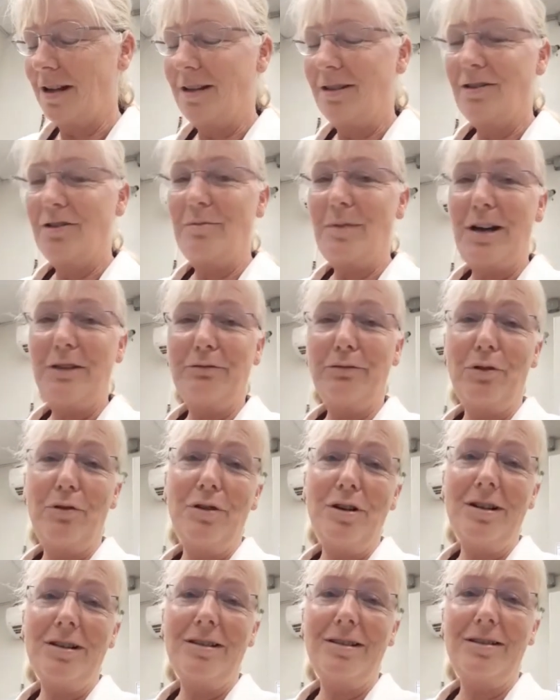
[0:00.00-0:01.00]
So my
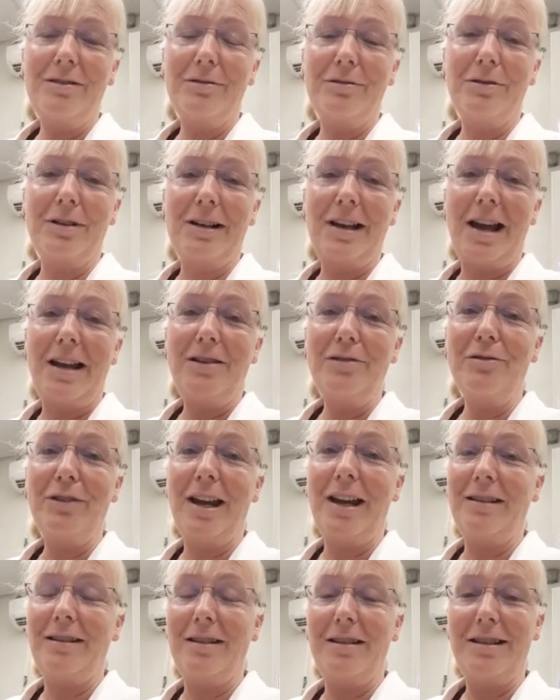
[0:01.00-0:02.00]
role is to
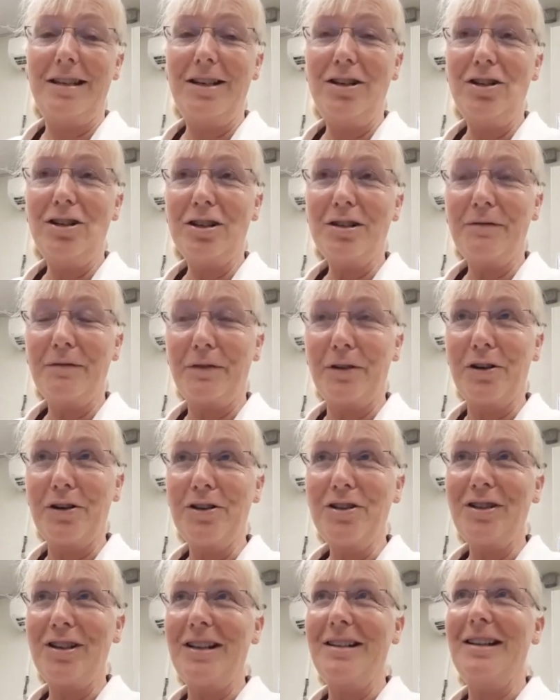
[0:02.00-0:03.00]
educate the teachers
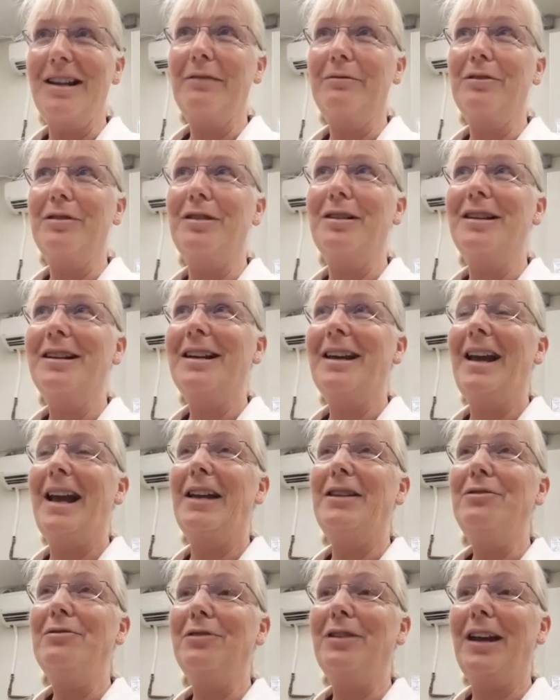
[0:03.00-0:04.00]
first, and they will
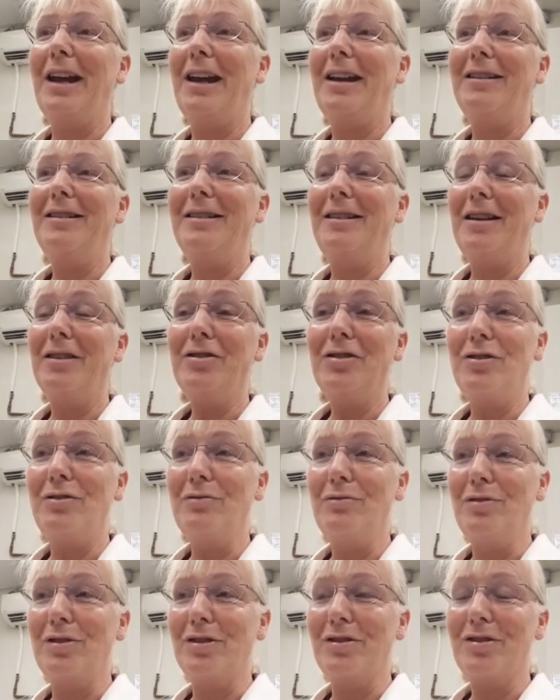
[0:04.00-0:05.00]
educate their
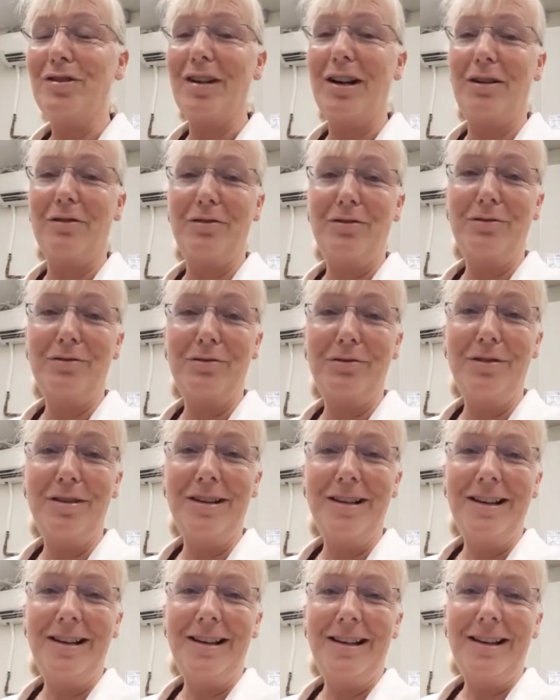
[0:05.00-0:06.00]
students how to
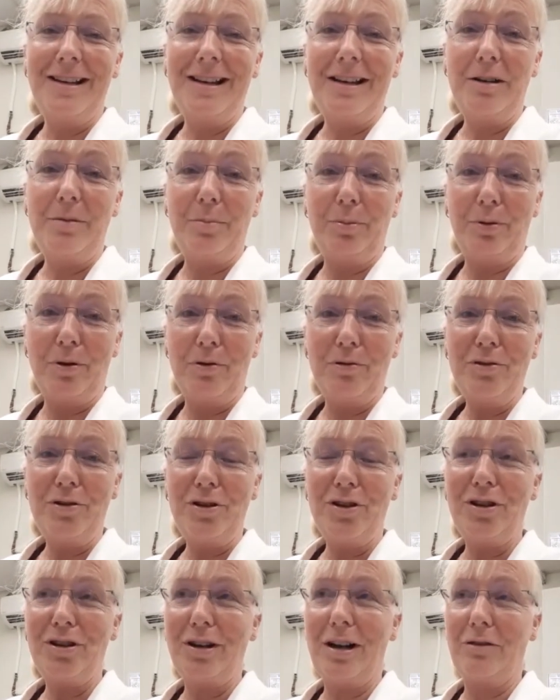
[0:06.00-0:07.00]

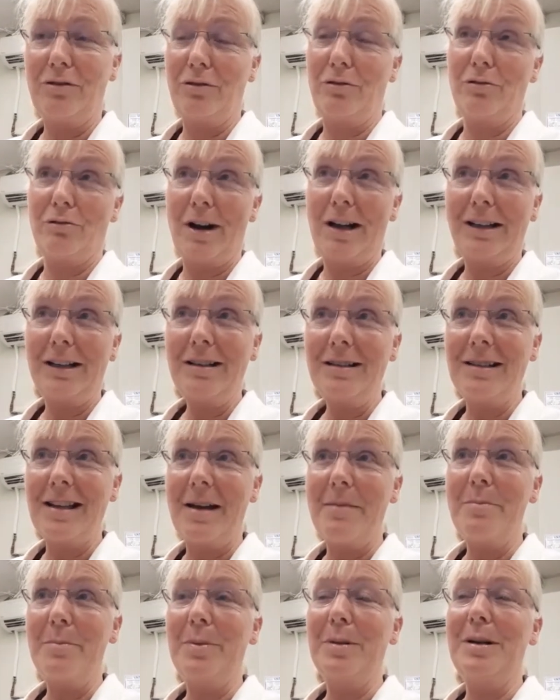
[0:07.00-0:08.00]
approach, how to correctly
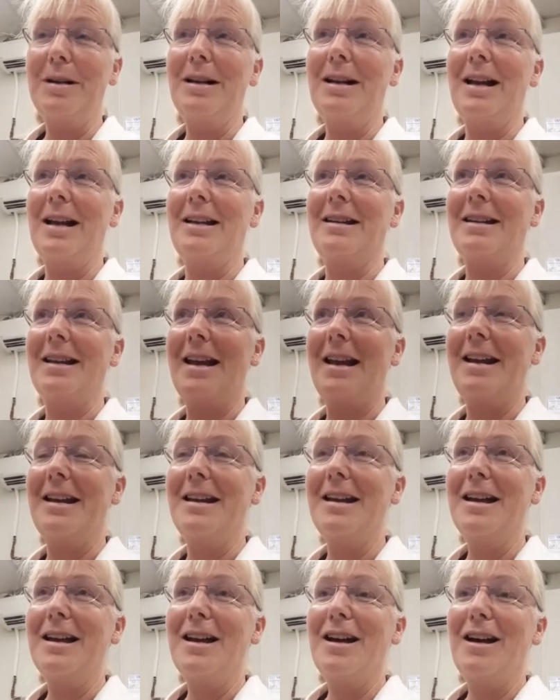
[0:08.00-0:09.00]
sample, and
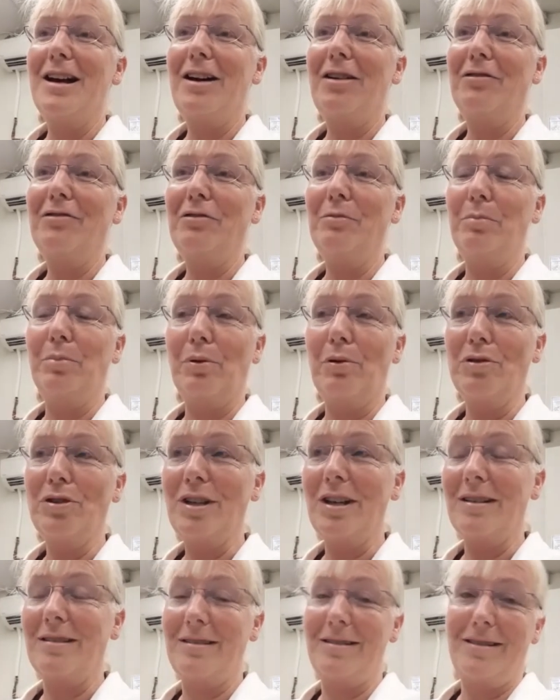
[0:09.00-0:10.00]
then how to
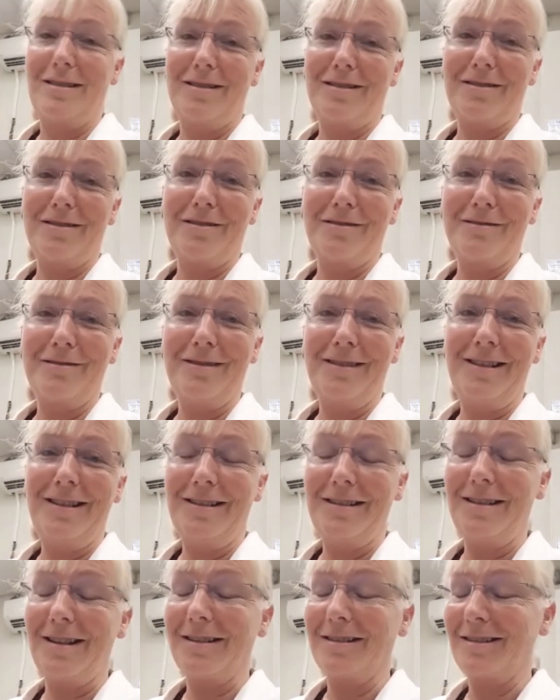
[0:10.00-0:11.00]
process
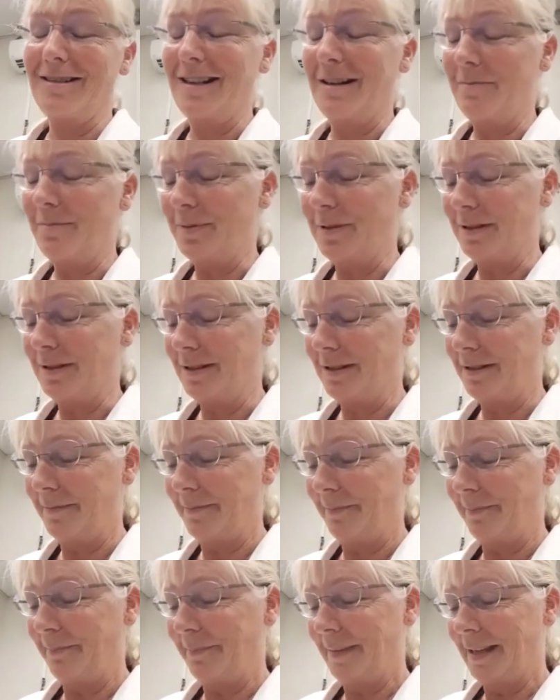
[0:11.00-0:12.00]
these dust samples.
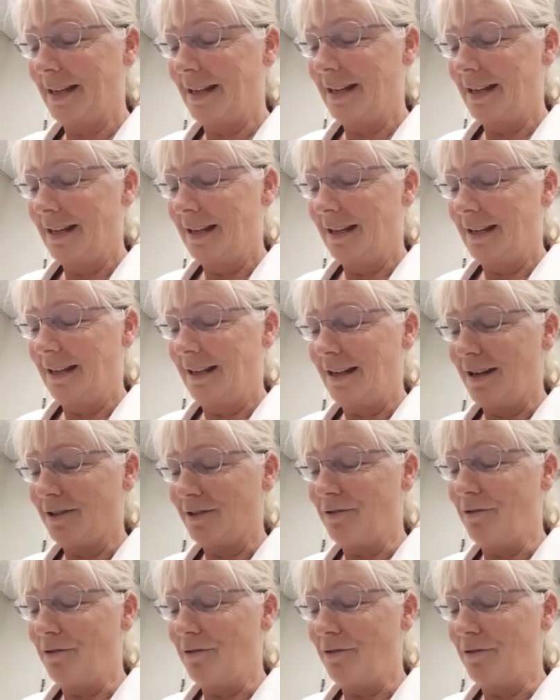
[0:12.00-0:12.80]
Yeah.